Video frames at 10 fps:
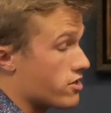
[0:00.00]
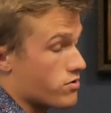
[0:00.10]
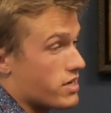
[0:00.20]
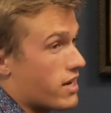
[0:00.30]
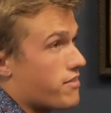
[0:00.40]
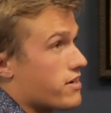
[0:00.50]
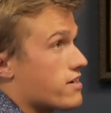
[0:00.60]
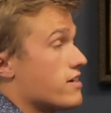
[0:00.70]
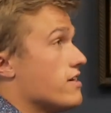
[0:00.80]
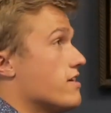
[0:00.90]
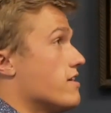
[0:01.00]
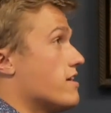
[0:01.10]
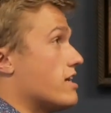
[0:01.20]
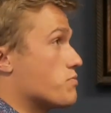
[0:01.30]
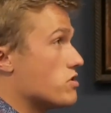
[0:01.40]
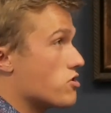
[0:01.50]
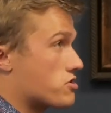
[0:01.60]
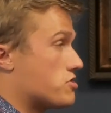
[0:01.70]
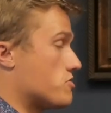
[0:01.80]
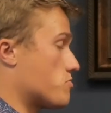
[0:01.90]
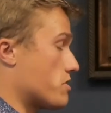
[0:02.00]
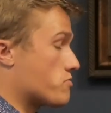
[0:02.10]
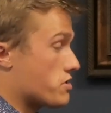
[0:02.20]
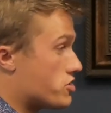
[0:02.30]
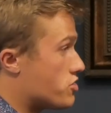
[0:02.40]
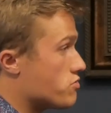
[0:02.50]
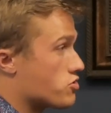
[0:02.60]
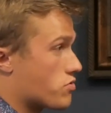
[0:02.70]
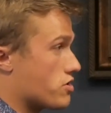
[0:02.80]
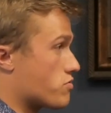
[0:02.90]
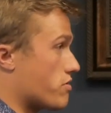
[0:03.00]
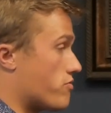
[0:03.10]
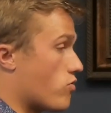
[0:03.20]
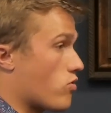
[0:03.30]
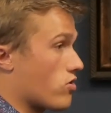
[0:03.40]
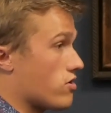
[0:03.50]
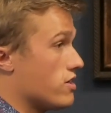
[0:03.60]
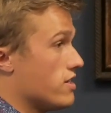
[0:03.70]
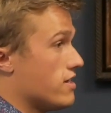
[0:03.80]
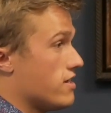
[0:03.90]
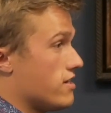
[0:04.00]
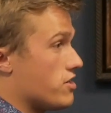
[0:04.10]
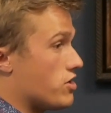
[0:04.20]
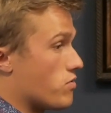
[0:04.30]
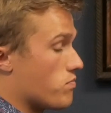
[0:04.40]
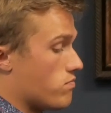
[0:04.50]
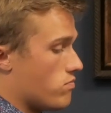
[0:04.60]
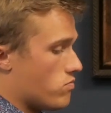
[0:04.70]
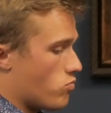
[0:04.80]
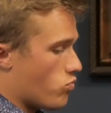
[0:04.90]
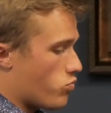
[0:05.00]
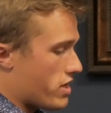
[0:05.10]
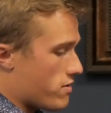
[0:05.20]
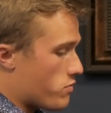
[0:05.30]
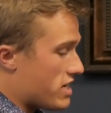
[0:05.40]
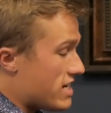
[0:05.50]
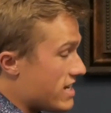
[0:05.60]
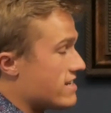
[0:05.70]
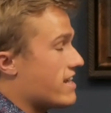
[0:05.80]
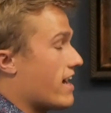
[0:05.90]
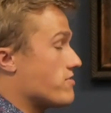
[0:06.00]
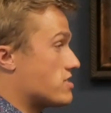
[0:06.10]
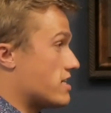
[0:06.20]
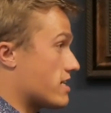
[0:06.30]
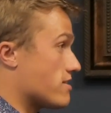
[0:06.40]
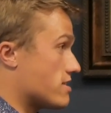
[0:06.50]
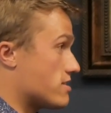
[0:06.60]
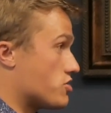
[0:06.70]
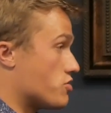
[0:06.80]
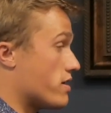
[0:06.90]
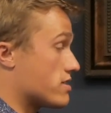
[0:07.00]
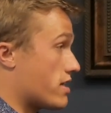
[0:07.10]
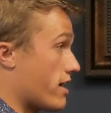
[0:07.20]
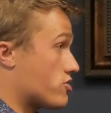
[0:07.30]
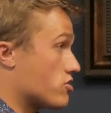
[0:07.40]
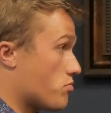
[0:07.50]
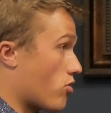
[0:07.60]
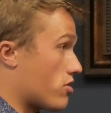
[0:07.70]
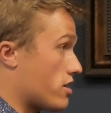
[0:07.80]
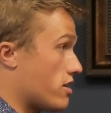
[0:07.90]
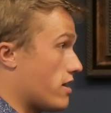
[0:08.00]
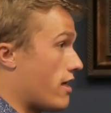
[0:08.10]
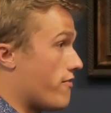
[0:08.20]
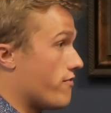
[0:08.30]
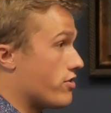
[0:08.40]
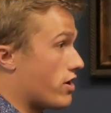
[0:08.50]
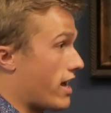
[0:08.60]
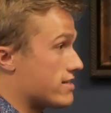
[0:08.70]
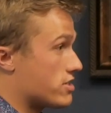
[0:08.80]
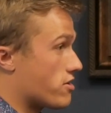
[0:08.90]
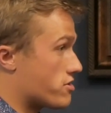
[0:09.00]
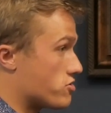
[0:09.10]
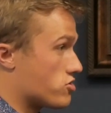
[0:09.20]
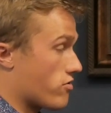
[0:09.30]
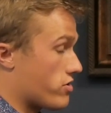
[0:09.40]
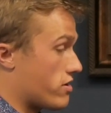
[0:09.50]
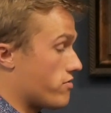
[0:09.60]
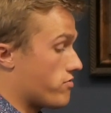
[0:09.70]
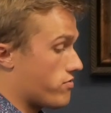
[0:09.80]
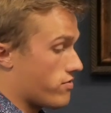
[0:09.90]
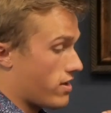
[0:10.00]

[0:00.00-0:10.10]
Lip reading: agree, and I think as we look to 2022 and 2024, we need to have a stake on this issue as a national party. And as a young conservative,